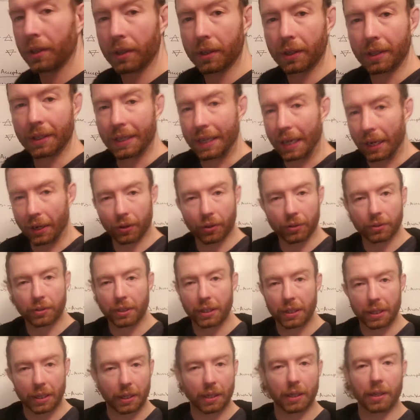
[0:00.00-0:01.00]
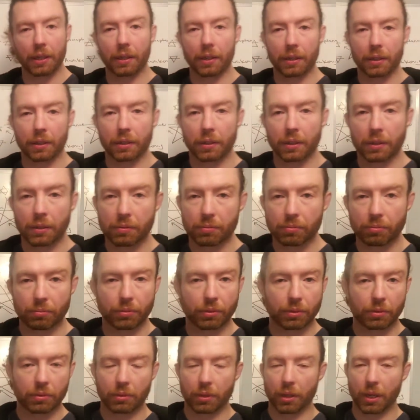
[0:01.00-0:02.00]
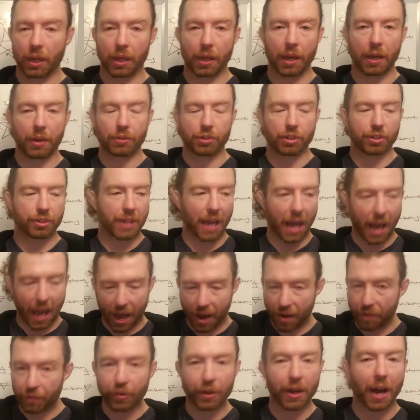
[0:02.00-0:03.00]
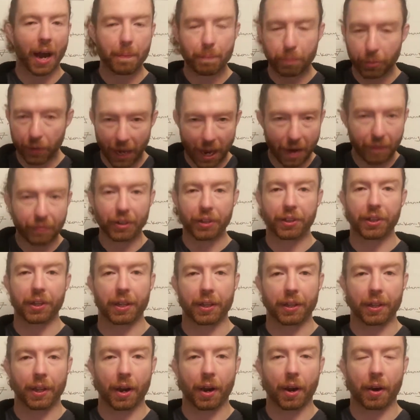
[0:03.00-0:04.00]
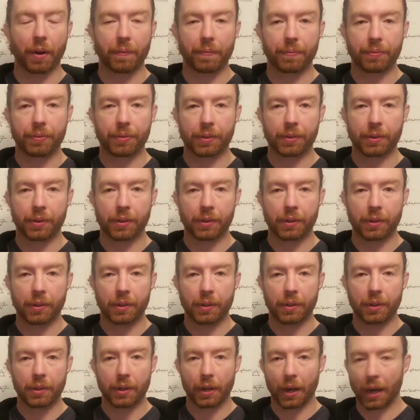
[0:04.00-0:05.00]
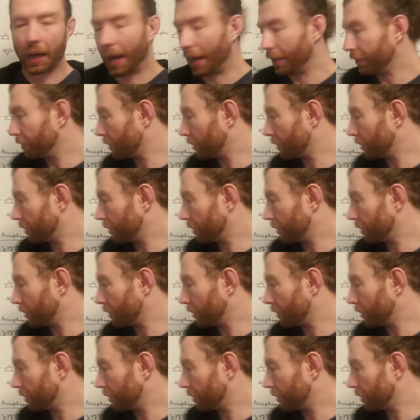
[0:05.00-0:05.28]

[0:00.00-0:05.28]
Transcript: guilty, I put everything in there. I had to